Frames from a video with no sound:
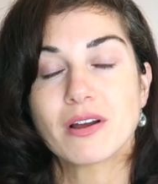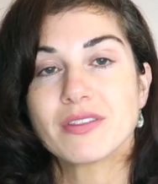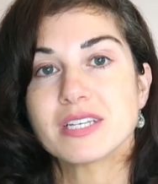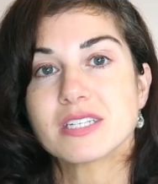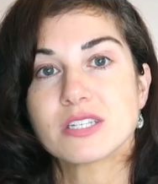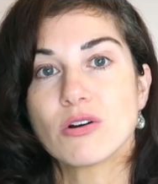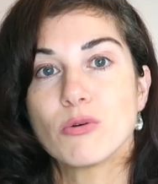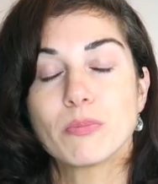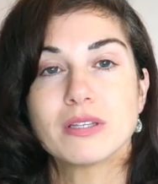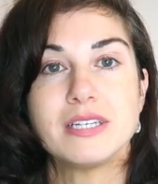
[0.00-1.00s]
on this, so
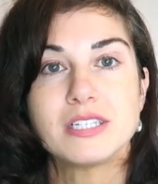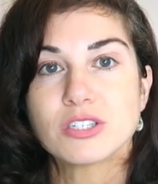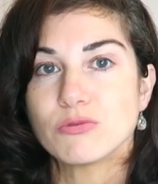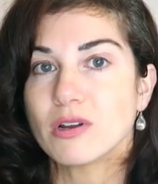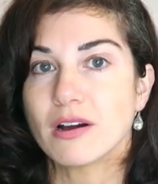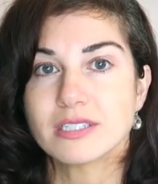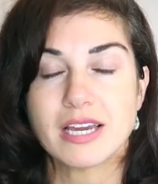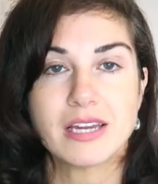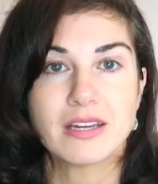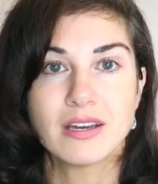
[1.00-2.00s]
please do not
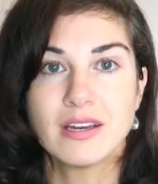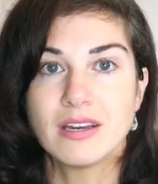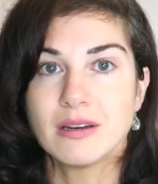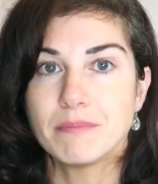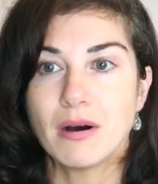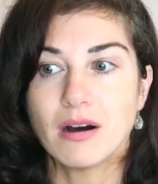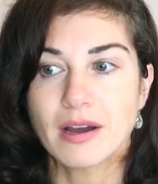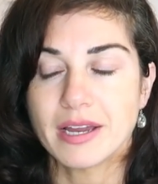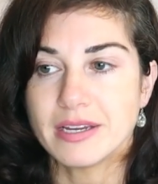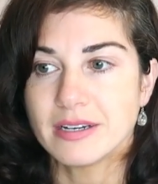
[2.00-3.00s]
take
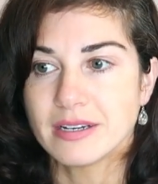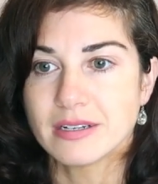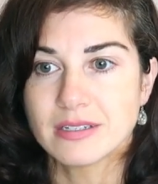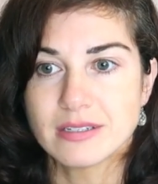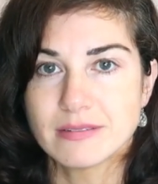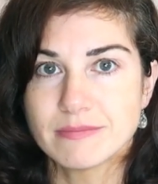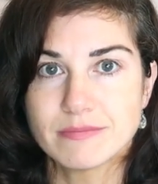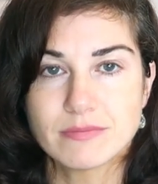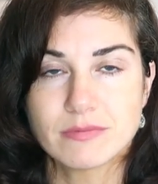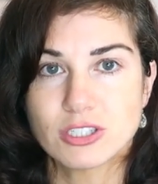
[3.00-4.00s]
my
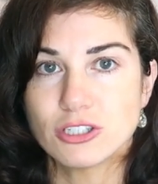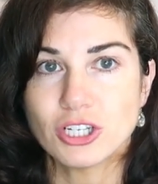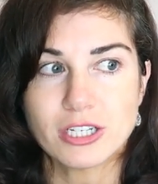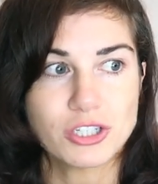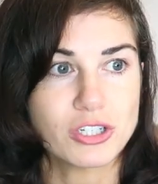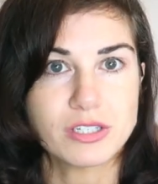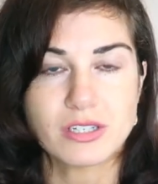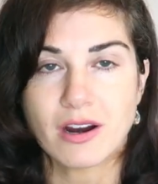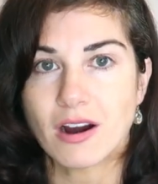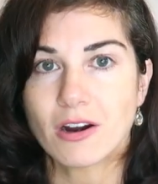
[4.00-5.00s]
suggestions
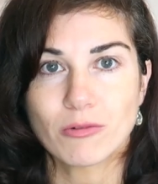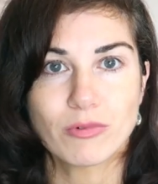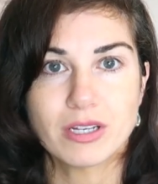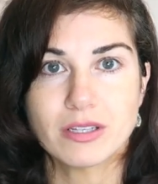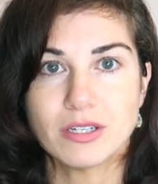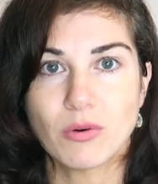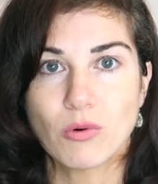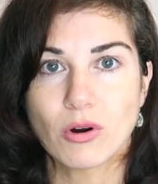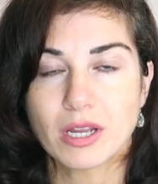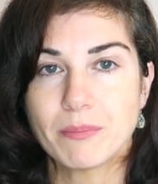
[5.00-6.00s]
to her really
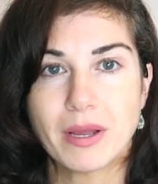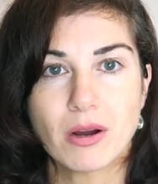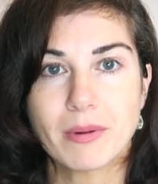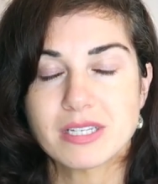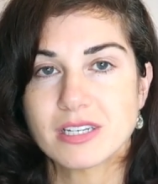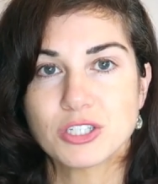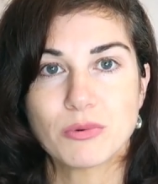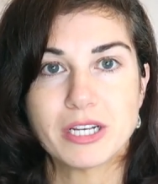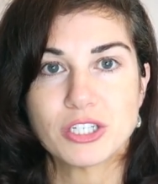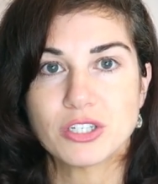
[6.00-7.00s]
or compare my
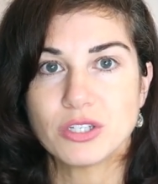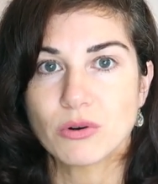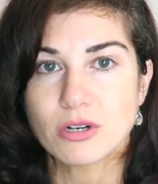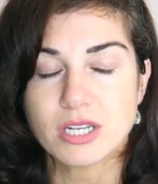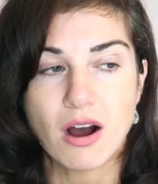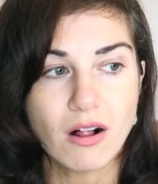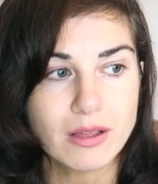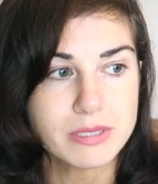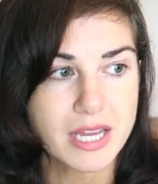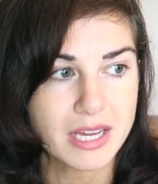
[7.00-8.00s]
situation to yours. All
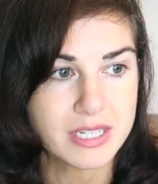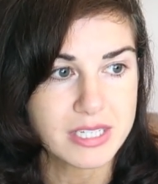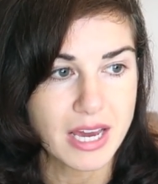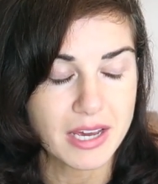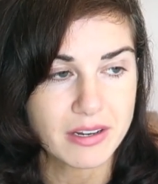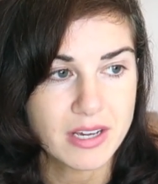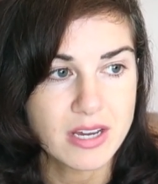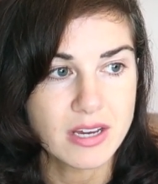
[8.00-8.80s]
I'm saying is that